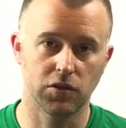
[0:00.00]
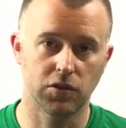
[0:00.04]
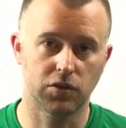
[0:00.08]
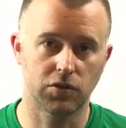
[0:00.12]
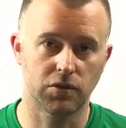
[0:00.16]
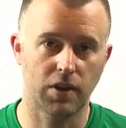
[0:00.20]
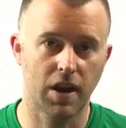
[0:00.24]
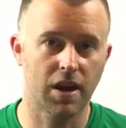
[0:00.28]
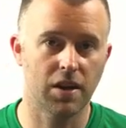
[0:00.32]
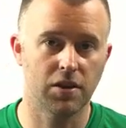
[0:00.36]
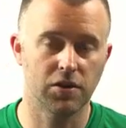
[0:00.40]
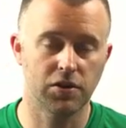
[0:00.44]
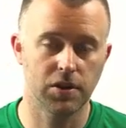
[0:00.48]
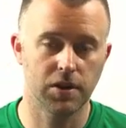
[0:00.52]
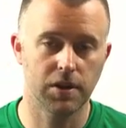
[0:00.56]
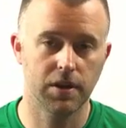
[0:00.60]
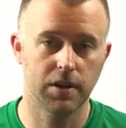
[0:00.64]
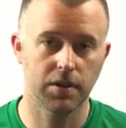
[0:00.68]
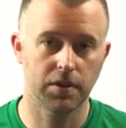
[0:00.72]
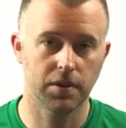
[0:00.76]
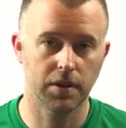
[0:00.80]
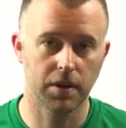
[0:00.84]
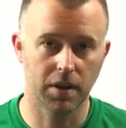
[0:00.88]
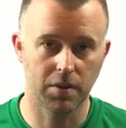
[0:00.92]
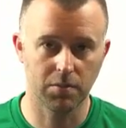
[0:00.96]
strategy
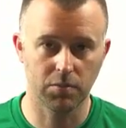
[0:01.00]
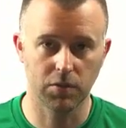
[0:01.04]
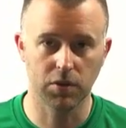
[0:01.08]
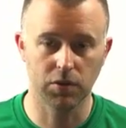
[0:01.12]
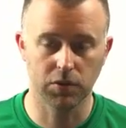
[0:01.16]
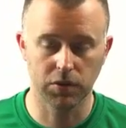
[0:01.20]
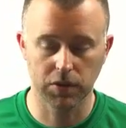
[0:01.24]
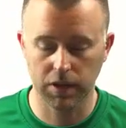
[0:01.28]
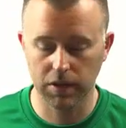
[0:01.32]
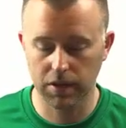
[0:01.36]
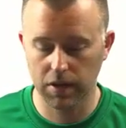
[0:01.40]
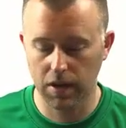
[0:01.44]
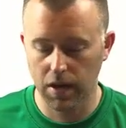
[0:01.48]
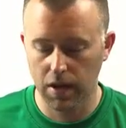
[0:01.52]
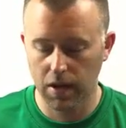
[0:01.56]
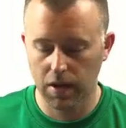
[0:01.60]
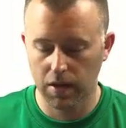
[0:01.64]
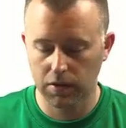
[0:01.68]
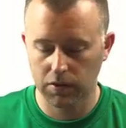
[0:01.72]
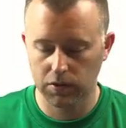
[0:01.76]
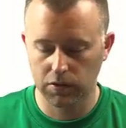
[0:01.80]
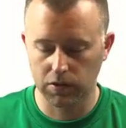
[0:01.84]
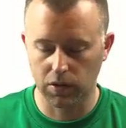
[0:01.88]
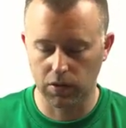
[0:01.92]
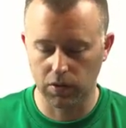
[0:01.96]
here that I'm using,
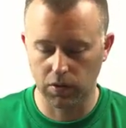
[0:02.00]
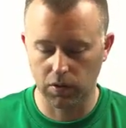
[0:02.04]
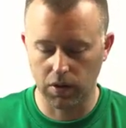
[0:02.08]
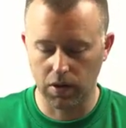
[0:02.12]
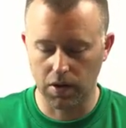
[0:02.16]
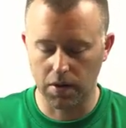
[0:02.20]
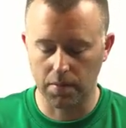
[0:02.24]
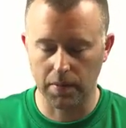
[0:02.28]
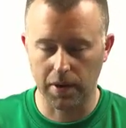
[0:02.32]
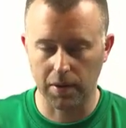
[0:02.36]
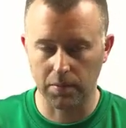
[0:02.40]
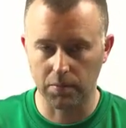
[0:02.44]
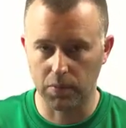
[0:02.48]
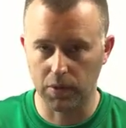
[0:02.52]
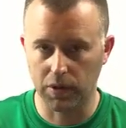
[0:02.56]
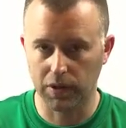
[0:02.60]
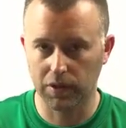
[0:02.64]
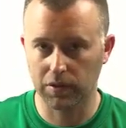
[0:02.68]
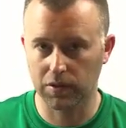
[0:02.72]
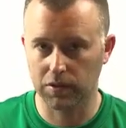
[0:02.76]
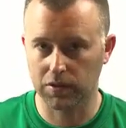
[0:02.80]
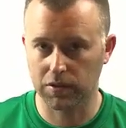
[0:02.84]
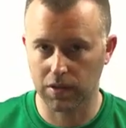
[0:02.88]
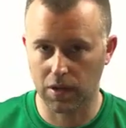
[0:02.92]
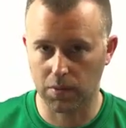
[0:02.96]
so I'm bringing
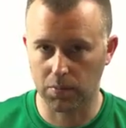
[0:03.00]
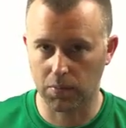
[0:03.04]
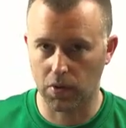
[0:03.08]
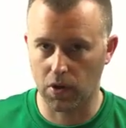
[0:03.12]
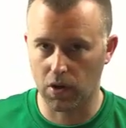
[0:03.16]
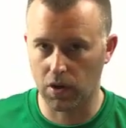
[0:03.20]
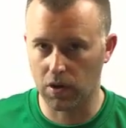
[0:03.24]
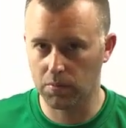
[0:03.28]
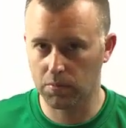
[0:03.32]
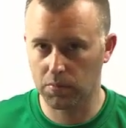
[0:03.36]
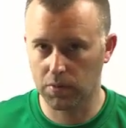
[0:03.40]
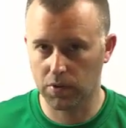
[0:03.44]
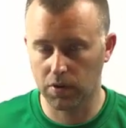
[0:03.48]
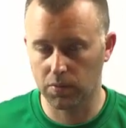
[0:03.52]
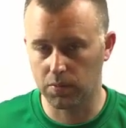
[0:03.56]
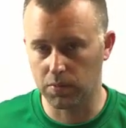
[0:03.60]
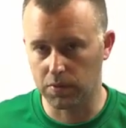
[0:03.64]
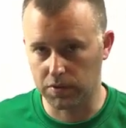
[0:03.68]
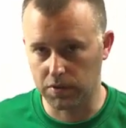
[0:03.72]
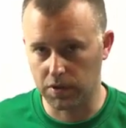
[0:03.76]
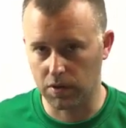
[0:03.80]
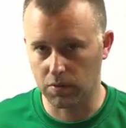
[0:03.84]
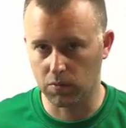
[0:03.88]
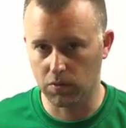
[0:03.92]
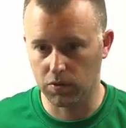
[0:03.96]
this up on
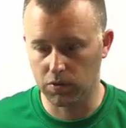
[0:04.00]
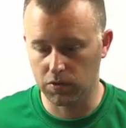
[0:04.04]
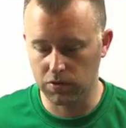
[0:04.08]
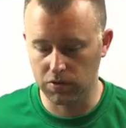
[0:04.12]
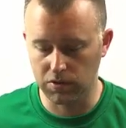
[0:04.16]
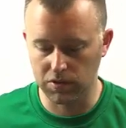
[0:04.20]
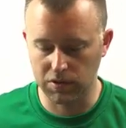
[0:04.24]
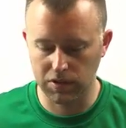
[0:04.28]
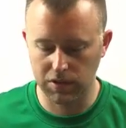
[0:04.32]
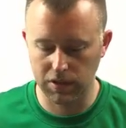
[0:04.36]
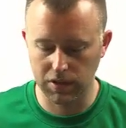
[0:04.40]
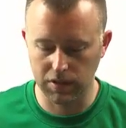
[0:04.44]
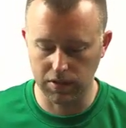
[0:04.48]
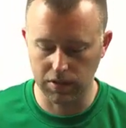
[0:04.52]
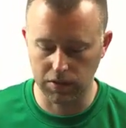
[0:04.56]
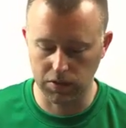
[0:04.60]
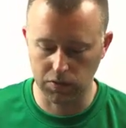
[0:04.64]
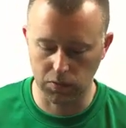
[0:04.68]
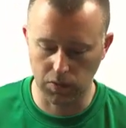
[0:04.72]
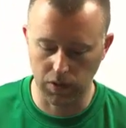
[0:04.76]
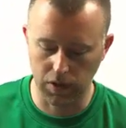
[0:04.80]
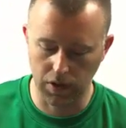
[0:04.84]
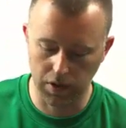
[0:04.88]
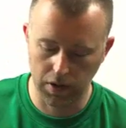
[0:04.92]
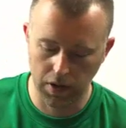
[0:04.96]
purpose. I wanted you to see this
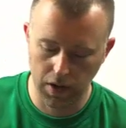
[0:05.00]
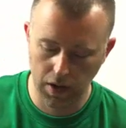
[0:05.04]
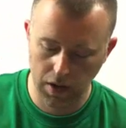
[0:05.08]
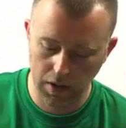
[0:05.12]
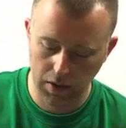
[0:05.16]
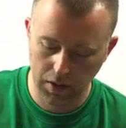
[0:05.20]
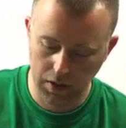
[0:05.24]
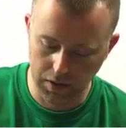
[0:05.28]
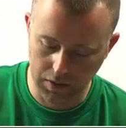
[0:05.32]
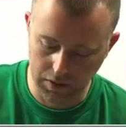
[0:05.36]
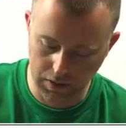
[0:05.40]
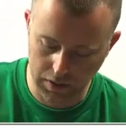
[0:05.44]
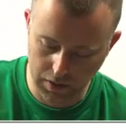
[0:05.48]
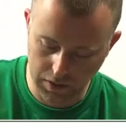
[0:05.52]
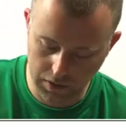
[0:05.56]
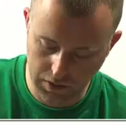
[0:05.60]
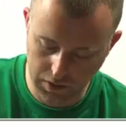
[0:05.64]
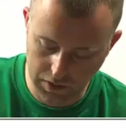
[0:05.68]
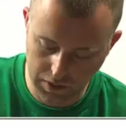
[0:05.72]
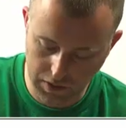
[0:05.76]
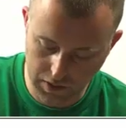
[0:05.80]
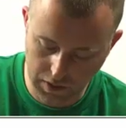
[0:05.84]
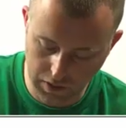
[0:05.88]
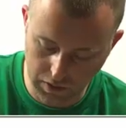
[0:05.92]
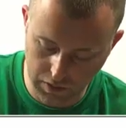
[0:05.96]
one because it is a
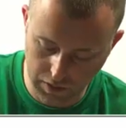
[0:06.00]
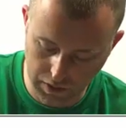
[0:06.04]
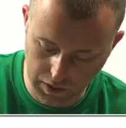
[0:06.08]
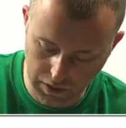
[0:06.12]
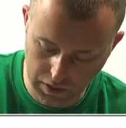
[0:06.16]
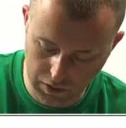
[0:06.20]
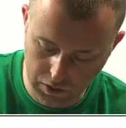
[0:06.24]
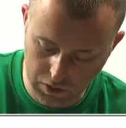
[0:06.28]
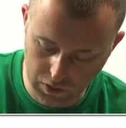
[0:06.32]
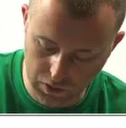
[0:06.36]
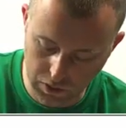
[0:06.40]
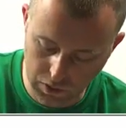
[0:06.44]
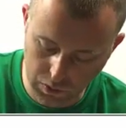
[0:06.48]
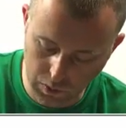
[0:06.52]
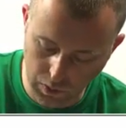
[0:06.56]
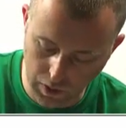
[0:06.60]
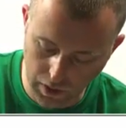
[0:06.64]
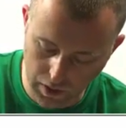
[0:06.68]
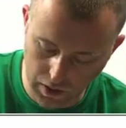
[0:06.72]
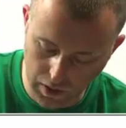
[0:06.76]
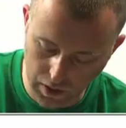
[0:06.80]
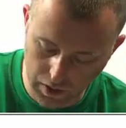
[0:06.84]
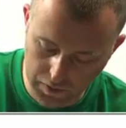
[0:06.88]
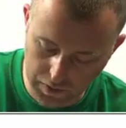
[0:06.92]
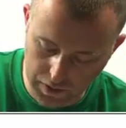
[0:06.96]
skill that gets used quite
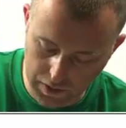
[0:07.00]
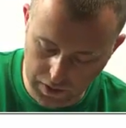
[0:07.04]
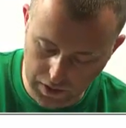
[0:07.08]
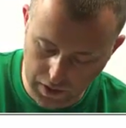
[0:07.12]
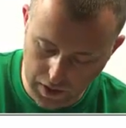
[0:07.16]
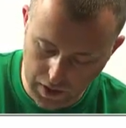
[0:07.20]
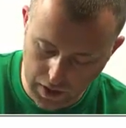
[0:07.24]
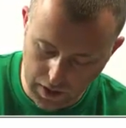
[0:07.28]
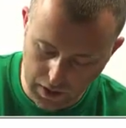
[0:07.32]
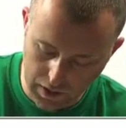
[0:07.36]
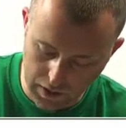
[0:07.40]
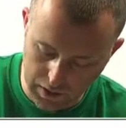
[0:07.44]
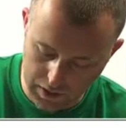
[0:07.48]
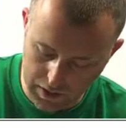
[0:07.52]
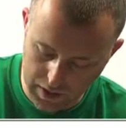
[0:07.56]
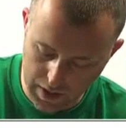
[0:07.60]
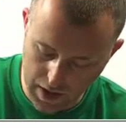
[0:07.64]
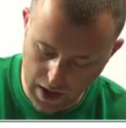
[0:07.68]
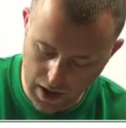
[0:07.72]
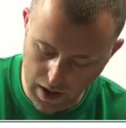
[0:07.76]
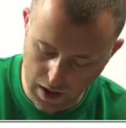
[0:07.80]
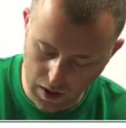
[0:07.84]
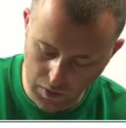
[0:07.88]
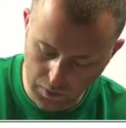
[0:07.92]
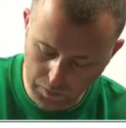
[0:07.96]
often. Because
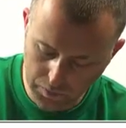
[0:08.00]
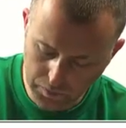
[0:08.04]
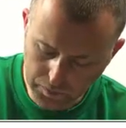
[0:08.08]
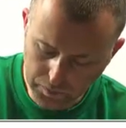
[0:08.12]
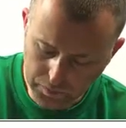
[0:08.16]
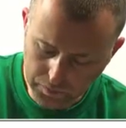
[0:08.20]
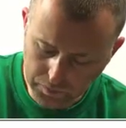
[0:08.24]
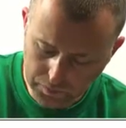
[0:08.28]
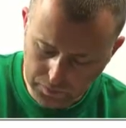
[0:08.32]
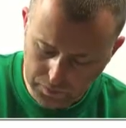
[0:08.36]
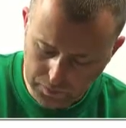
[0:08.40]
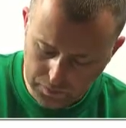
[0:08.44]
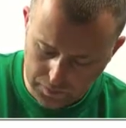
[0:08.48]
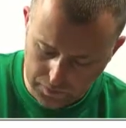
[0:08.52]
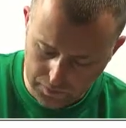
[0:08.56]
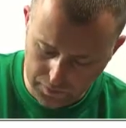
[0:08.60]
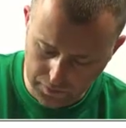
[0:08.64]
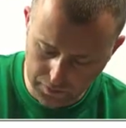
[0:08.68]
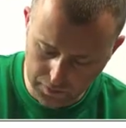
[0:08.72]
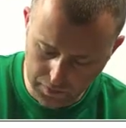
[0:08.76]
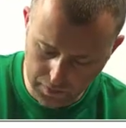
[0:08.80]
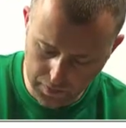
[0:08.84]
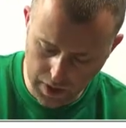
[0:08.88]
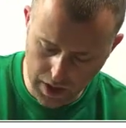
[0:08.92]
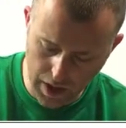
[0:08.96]
now
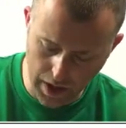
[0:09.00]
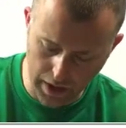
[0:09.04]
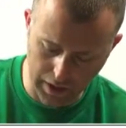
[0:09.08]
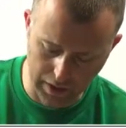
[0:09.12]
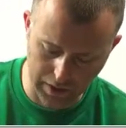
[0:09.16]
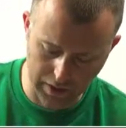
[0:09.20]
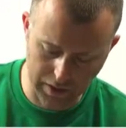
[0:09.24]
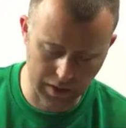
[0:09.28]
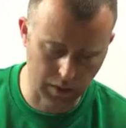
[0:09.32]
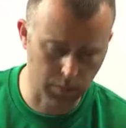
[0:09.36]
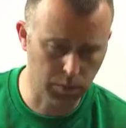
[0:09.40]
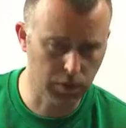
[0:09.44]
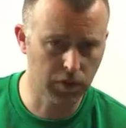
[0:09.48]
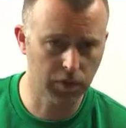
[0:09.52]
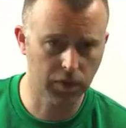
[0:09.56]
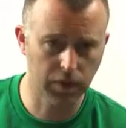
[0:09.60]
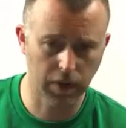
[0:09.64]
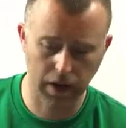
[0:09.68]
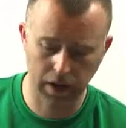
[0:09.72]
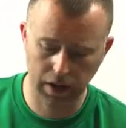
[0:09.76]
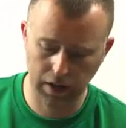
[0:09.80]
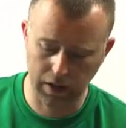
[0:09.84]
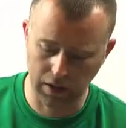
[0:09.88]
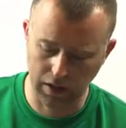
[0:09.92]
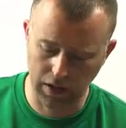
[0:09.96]
I can
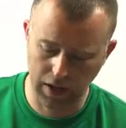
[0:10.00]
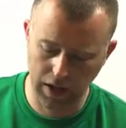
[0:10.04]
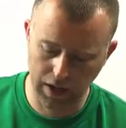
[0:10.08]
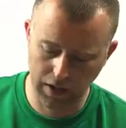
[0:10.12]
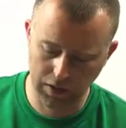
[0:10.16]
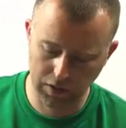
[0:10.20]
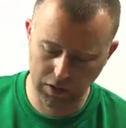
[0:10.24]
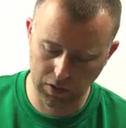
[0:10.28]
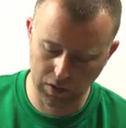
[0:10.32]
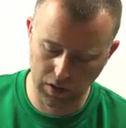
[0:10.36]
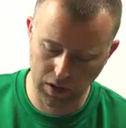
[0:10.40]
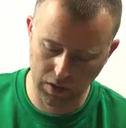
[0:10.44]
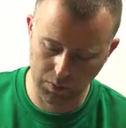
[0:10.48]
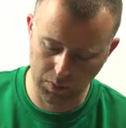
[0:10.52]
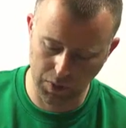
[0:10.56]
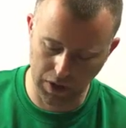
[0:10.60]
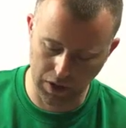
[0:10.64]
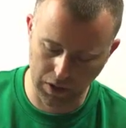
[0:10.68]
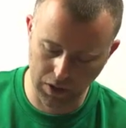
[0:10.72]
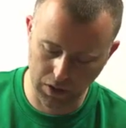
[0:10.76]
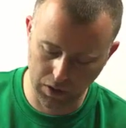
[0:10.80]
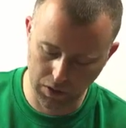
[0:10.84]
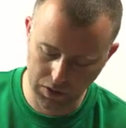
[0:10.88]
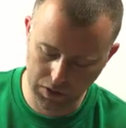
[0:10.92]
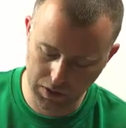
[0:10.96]
simplify, I can cancel out my
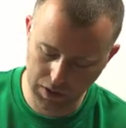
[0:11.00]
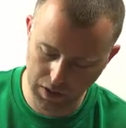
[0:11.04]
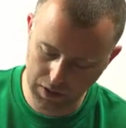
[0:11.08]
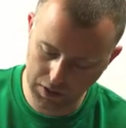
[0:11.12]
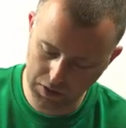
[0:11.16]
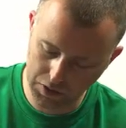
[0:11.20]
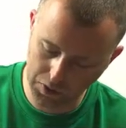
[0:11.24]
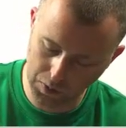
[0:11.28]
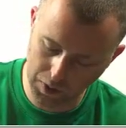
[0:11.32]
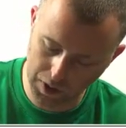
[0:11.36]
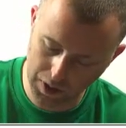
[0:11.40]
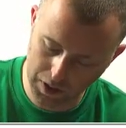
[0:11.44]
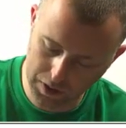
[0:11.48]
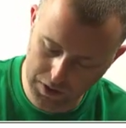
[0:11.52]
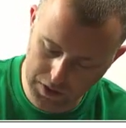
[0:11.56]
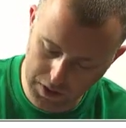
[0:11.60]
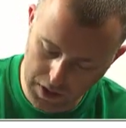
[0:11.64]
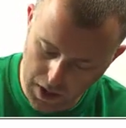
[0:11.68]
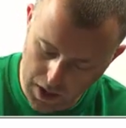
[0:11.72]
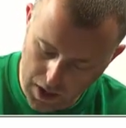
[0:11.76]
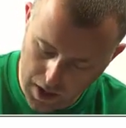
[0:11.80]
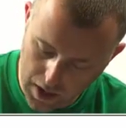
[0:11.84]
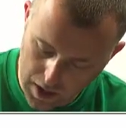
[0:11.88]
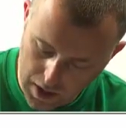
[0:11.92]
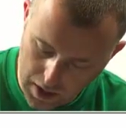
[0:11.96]
cosine squareds.
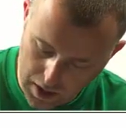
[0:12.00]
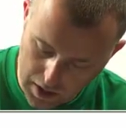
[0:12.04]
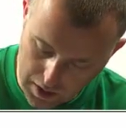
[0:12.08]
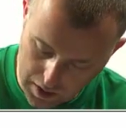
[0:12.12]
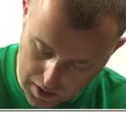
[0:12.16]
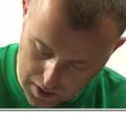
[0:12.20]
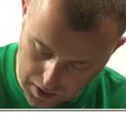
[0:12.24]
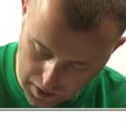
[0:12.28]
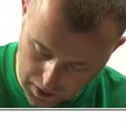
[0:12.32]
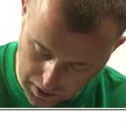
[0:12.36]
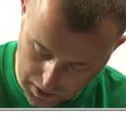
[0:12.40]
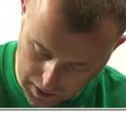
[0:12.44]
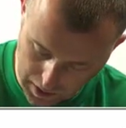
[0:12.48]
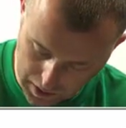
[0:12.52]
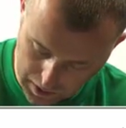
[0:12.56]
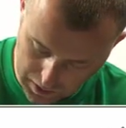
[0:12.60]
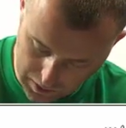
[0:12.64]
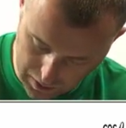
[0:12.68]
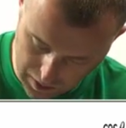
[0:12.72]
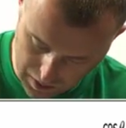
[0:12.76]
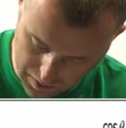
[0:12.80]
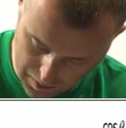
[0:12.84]
Here I cancel